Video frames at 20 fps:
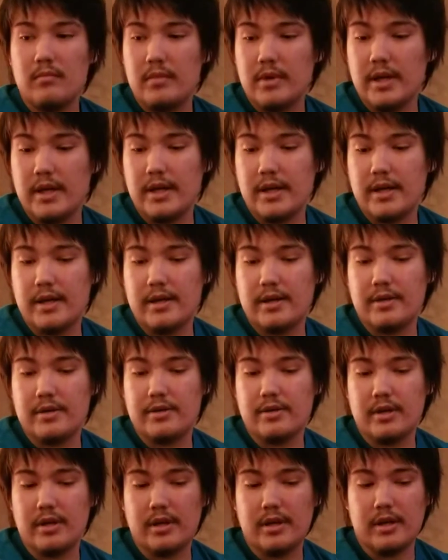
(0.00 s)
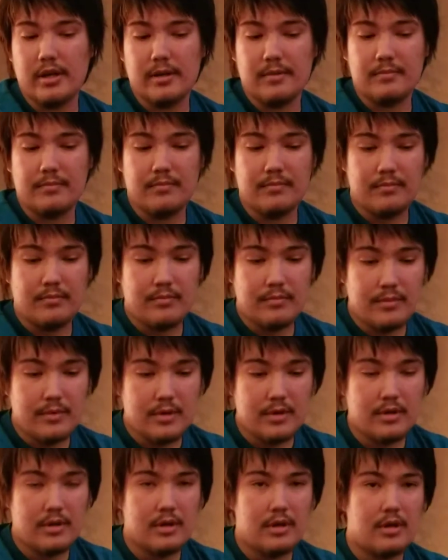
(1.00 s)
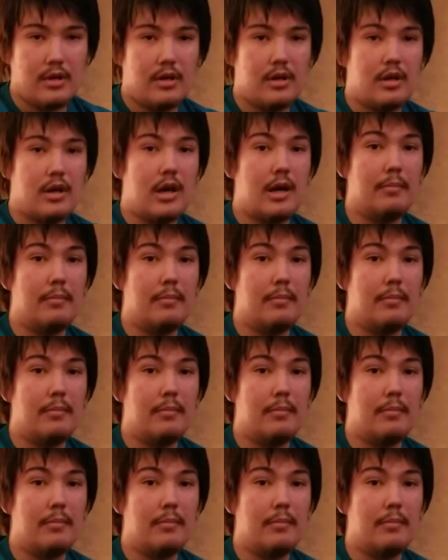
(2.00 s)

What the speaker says: And a